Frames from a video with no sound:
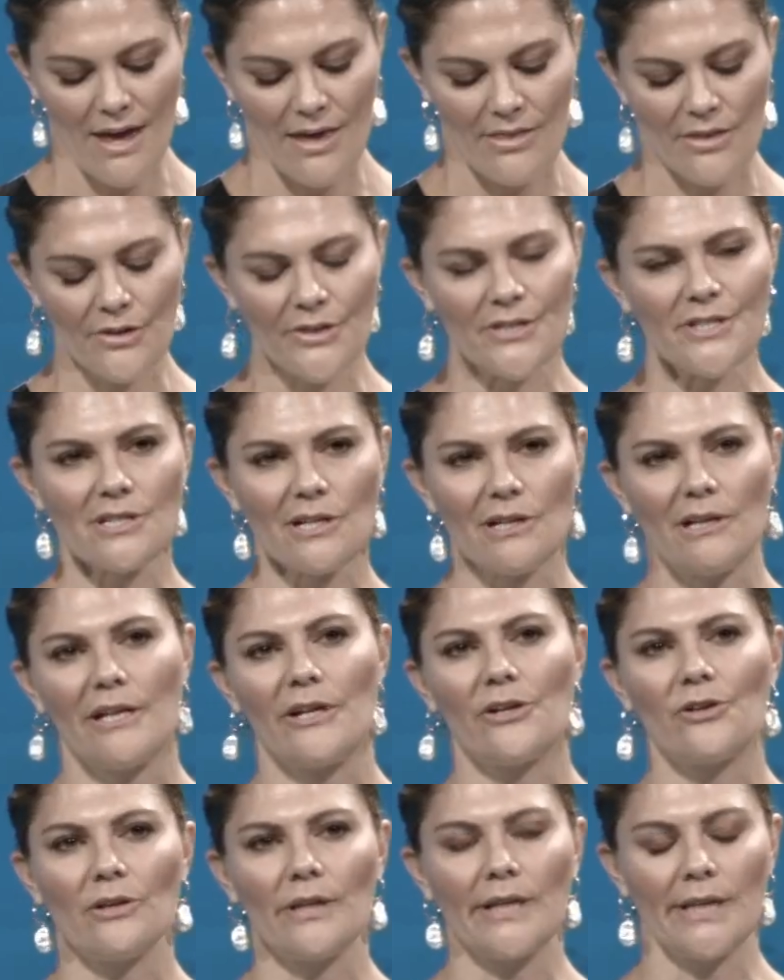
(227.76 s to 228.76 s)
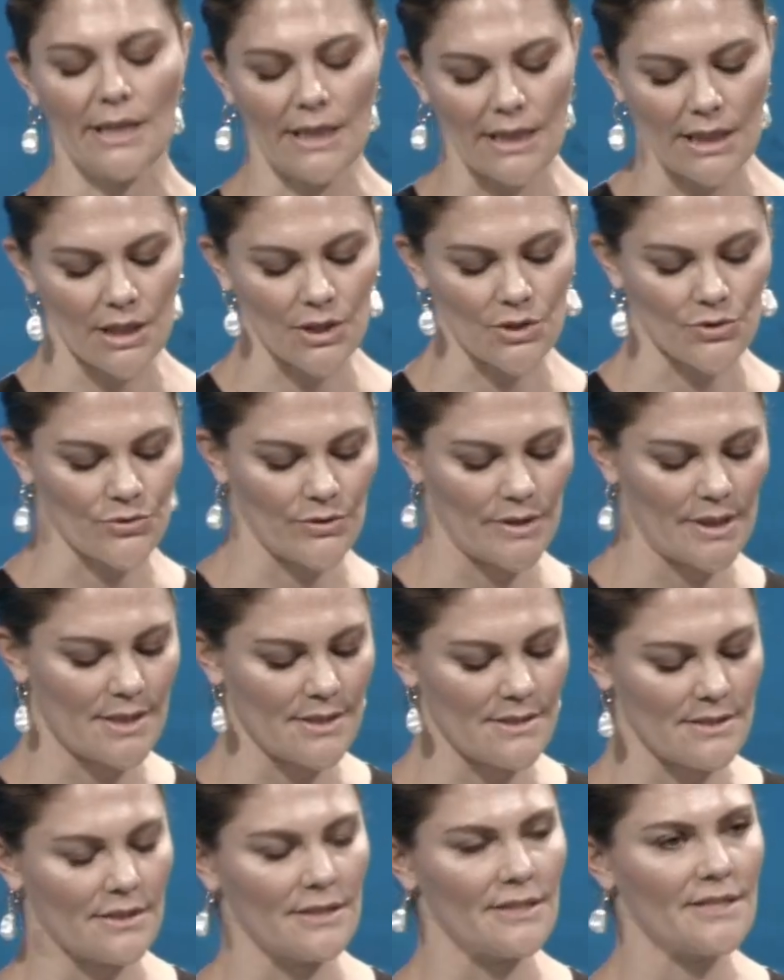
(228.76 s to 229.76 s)
There is clearly an
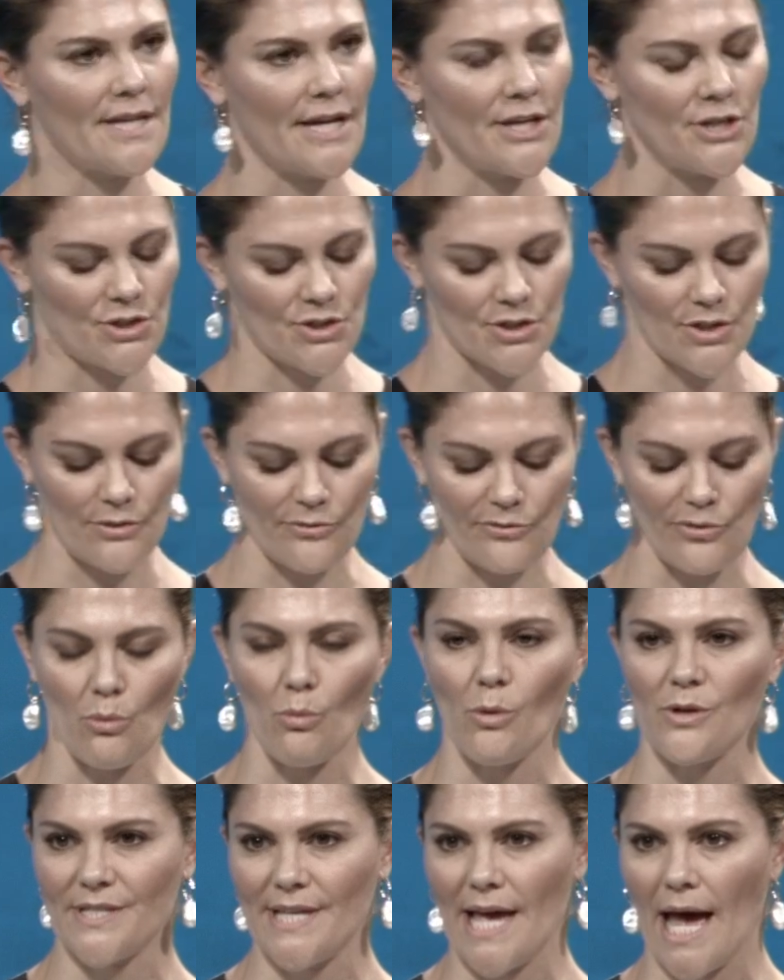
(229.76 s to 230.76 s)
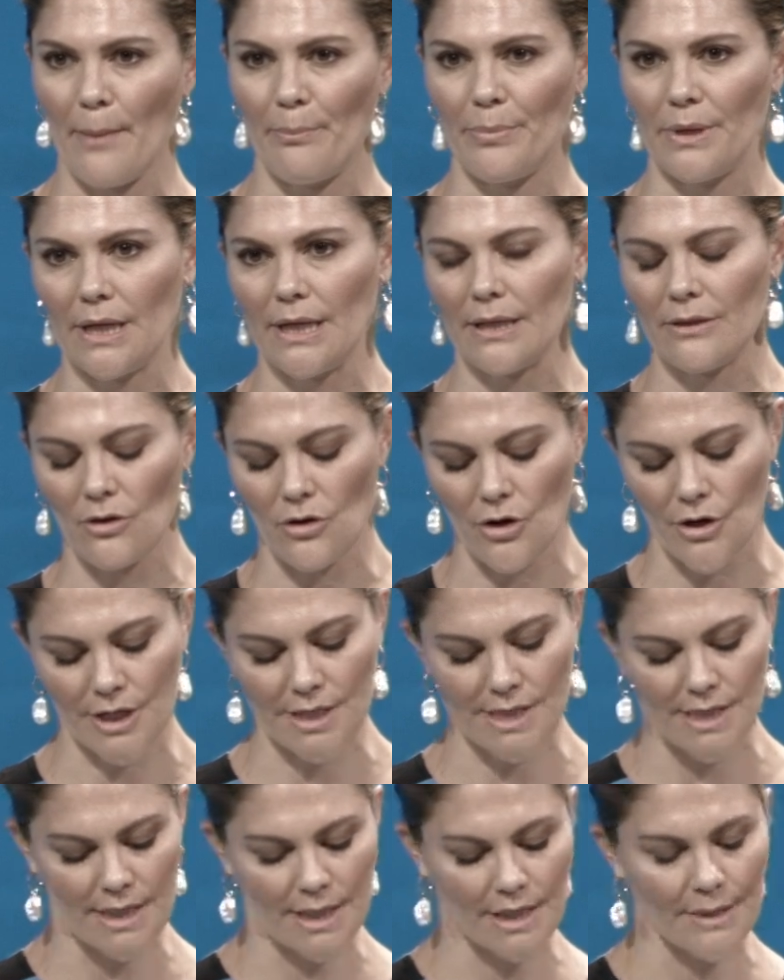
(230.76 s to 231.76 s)
increase in attention for what's happening in the
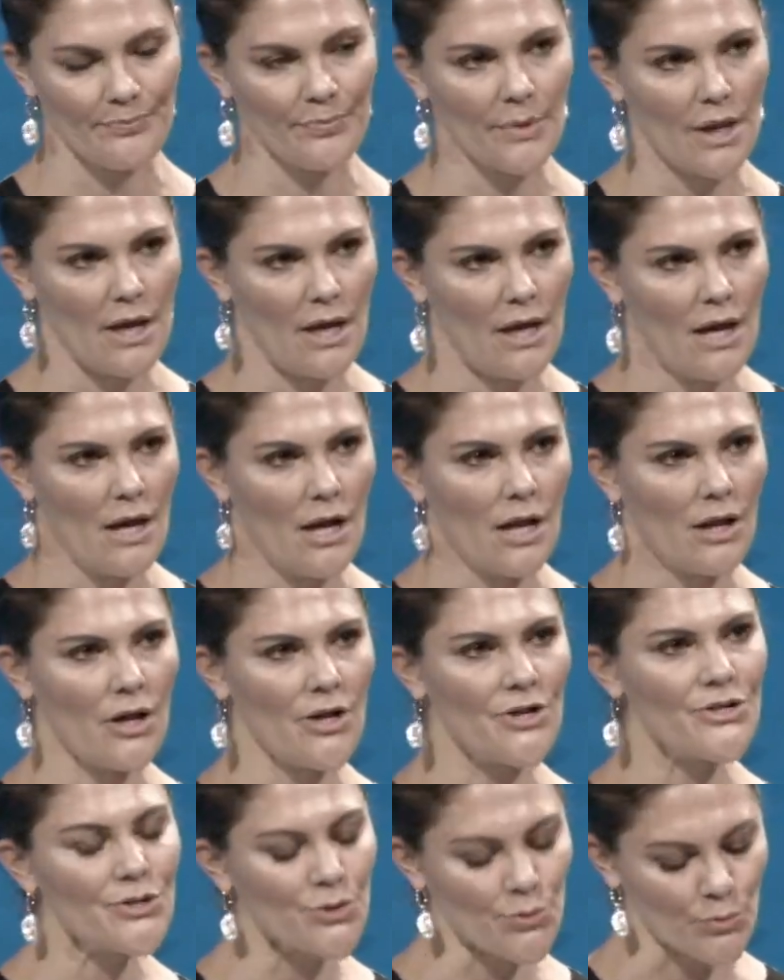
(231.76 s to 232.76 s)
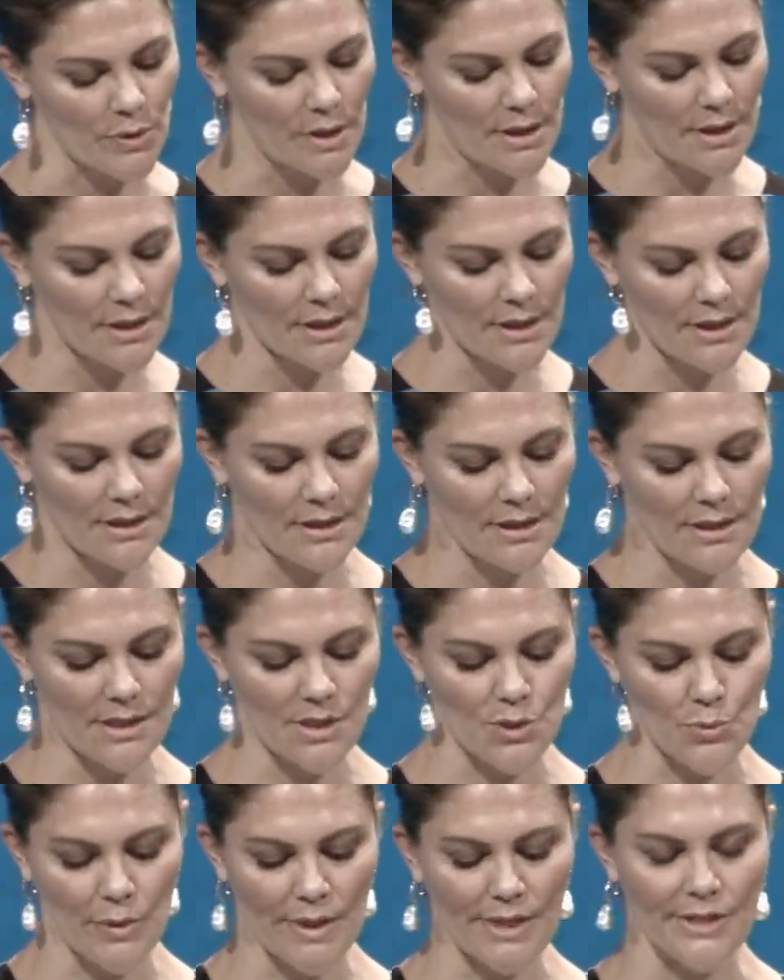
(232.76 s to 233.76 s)
Arctic. Last week,
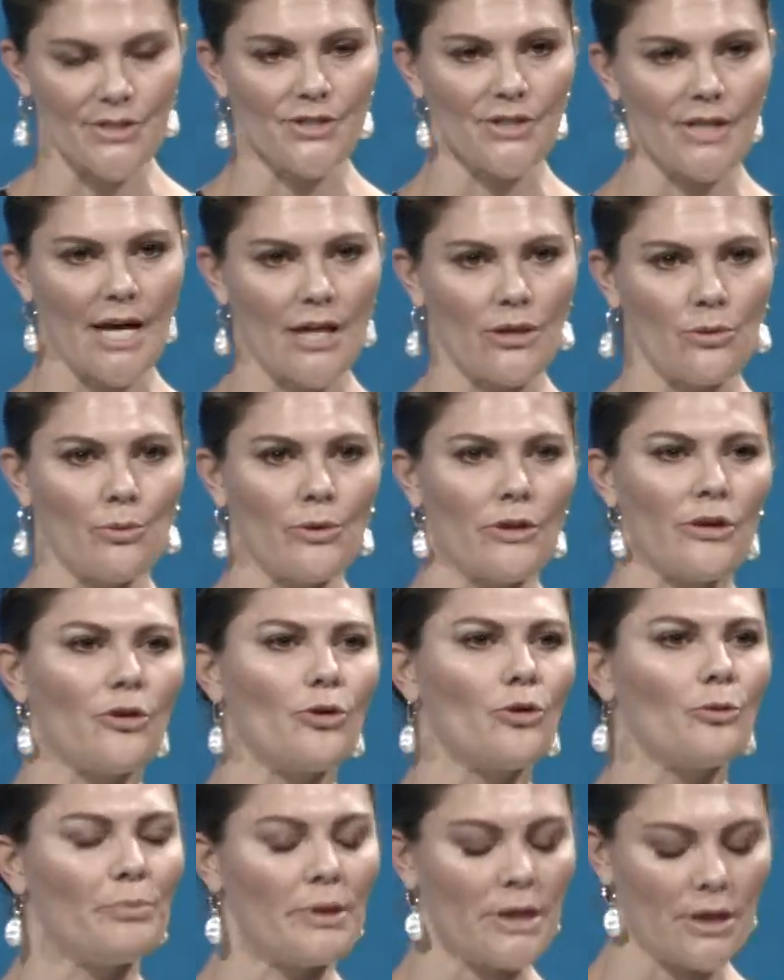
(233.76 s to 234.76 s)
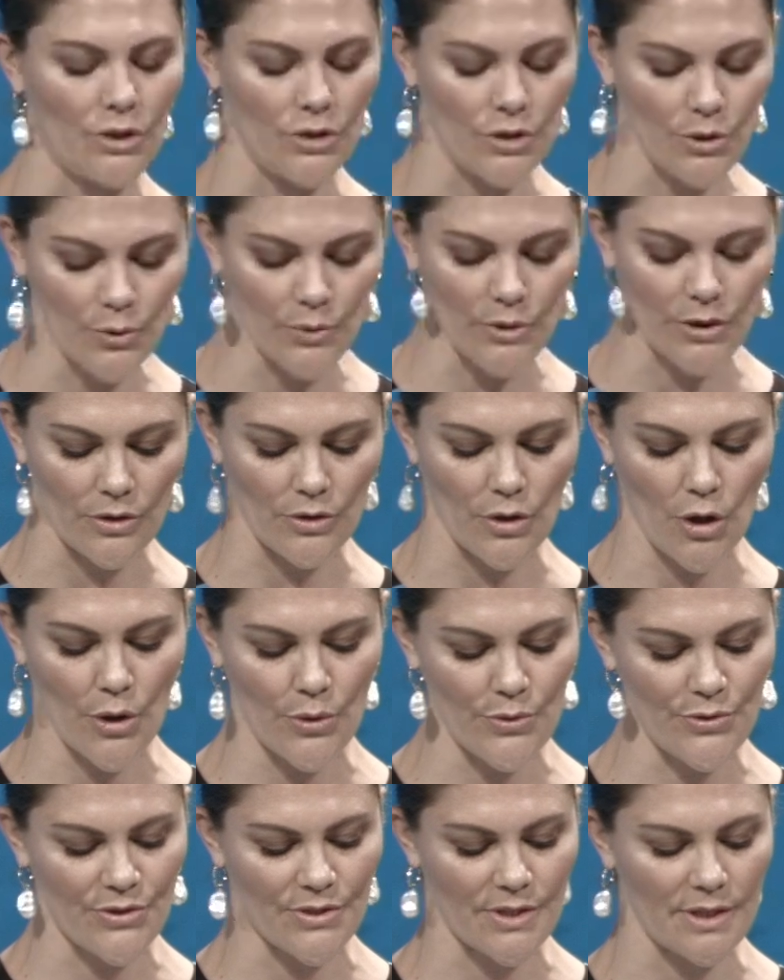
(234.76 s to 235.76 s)
Sweden, together with the European Union,
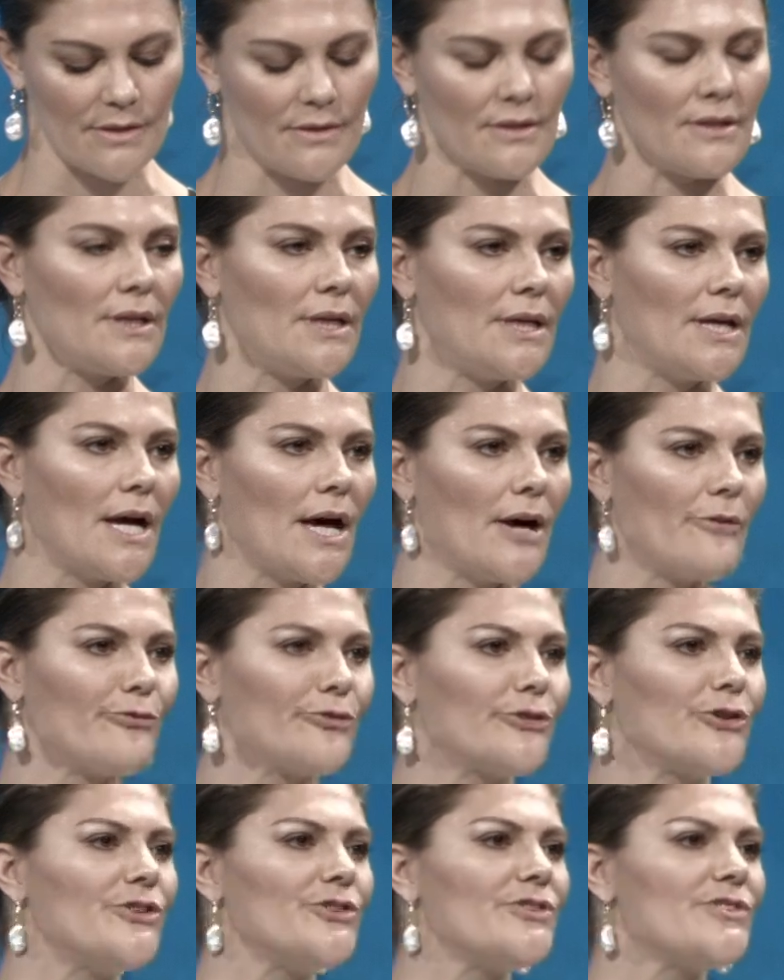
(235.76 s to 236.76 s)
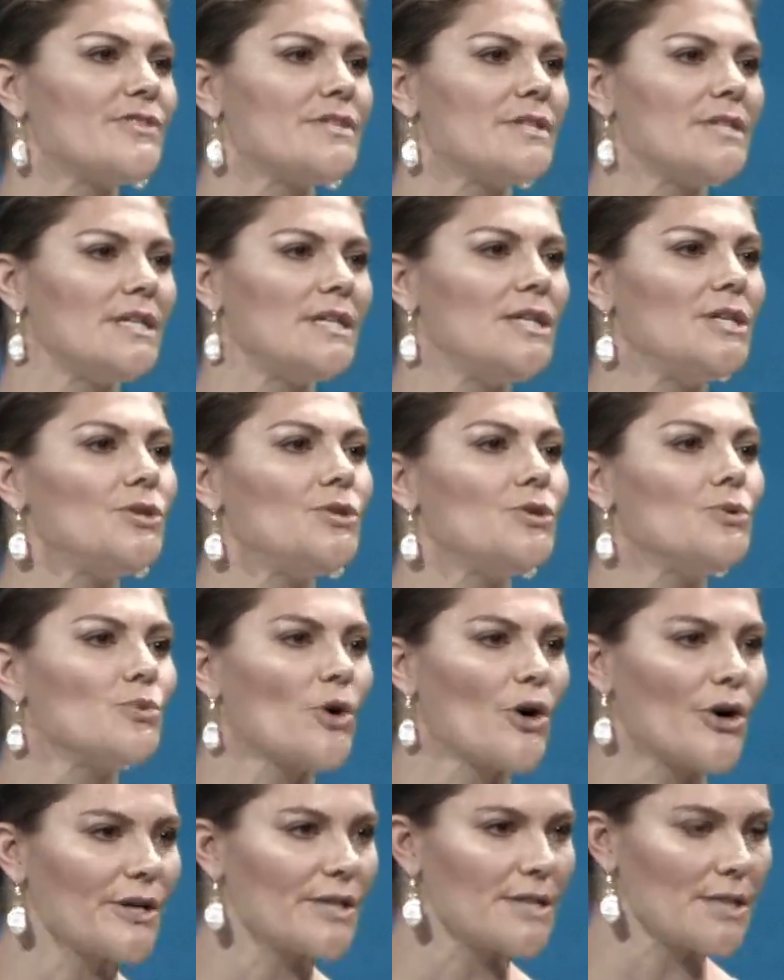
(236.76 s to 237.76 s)
hosted the first EU
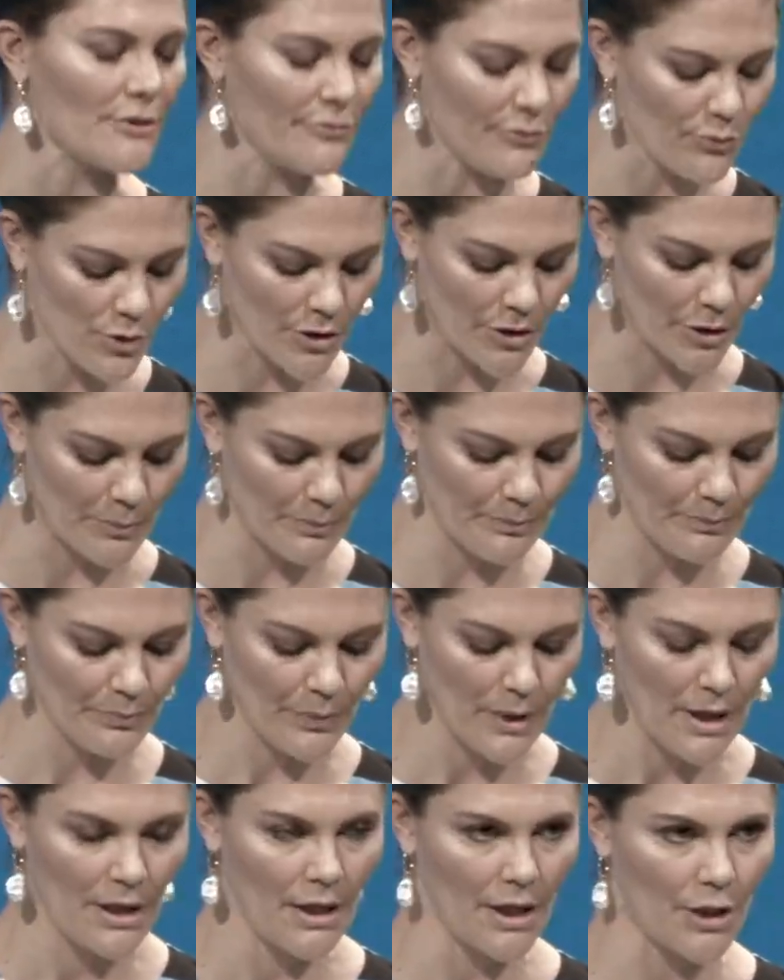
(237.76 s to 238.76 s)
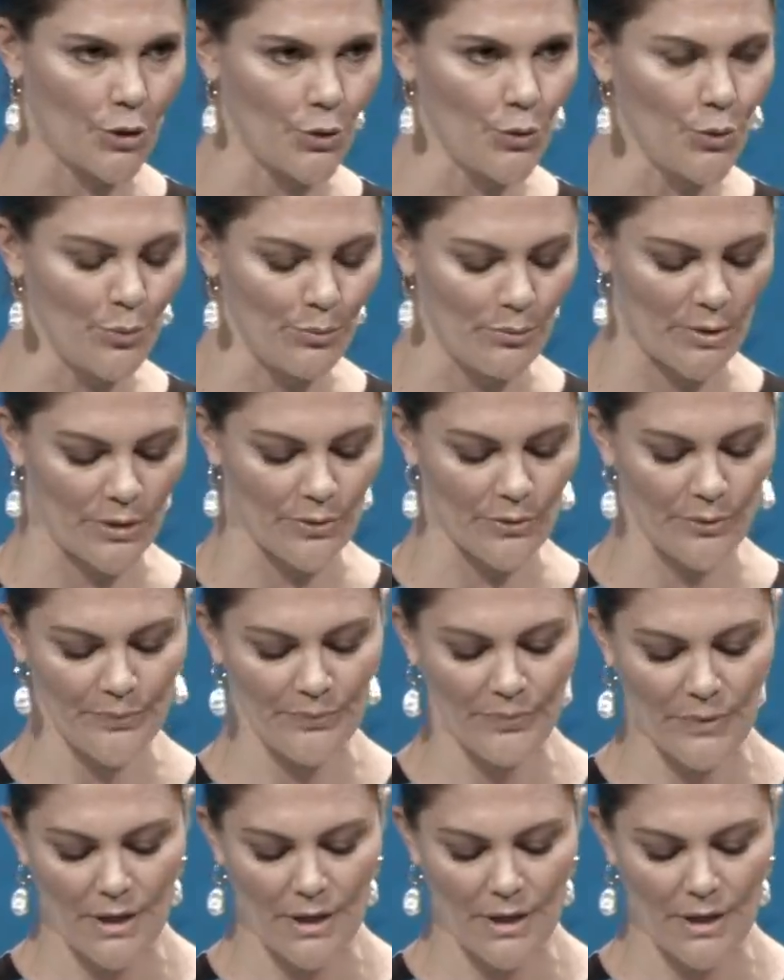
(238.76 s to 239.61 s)
Arctic Forum in Umeå,